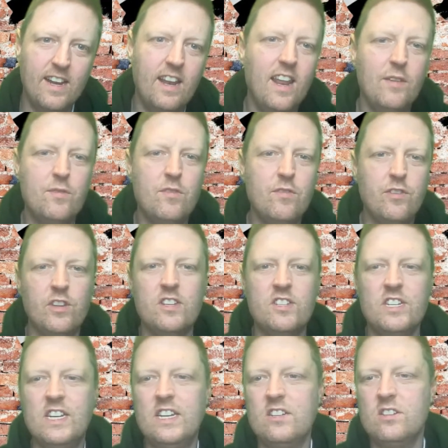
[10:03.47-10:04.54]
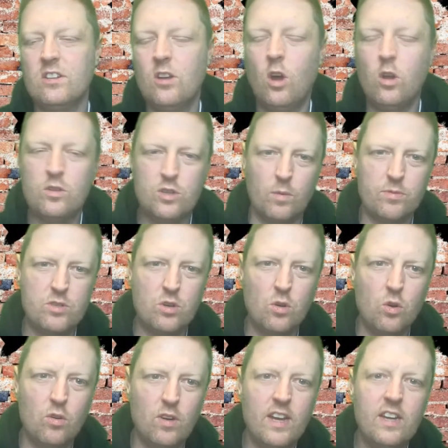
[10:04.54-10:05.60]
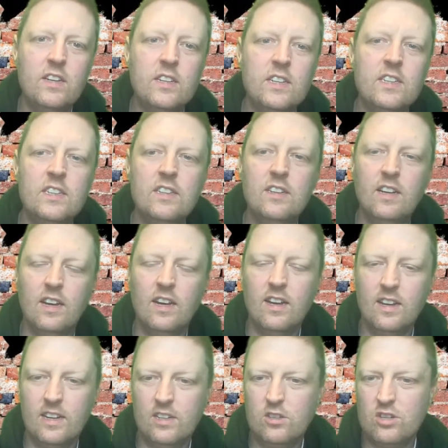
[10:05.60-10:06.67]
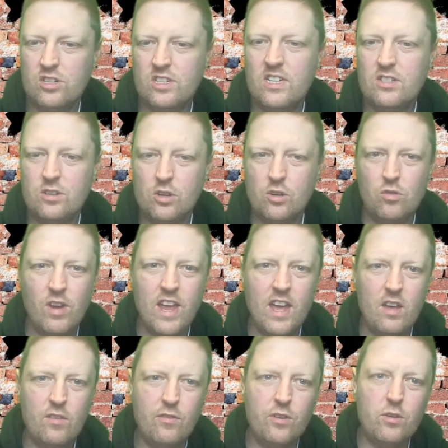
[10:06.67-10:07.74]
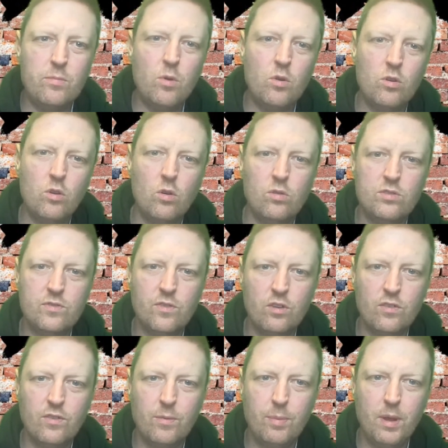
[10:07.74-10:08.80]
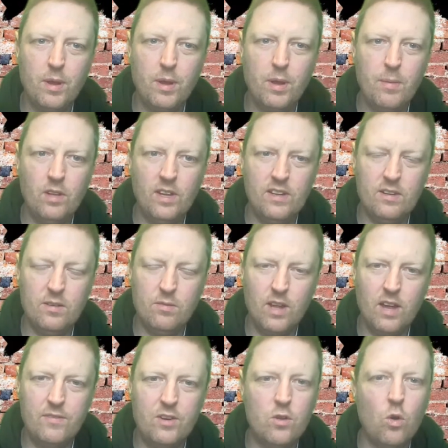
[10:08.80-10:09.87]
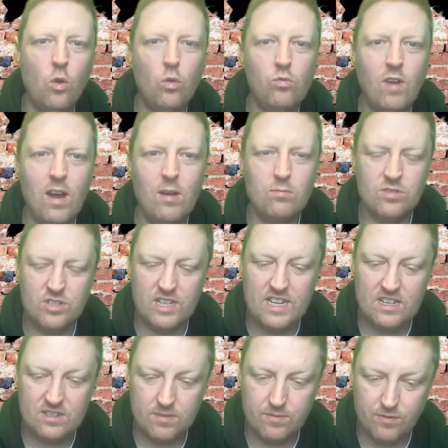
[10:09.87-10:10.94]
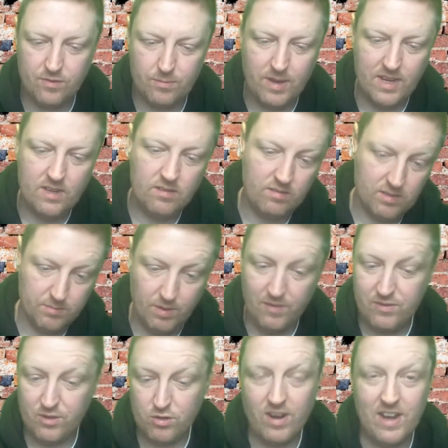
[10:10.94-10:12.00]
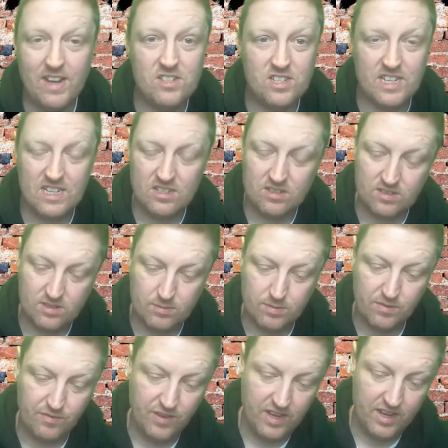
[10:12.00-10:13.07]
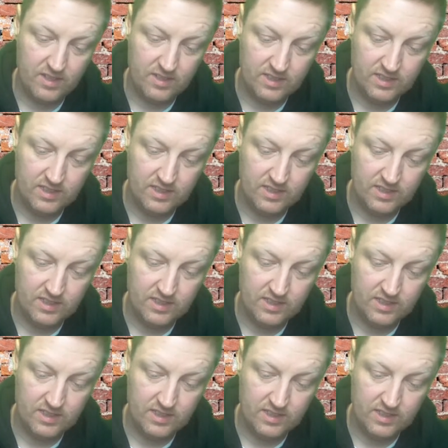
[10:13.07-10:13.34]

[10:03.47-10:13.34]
11 for the season, our top scorer. Just needs to create a few more goals for other people, and he'll have an all-round season for me. We'll have a great season, to be fair.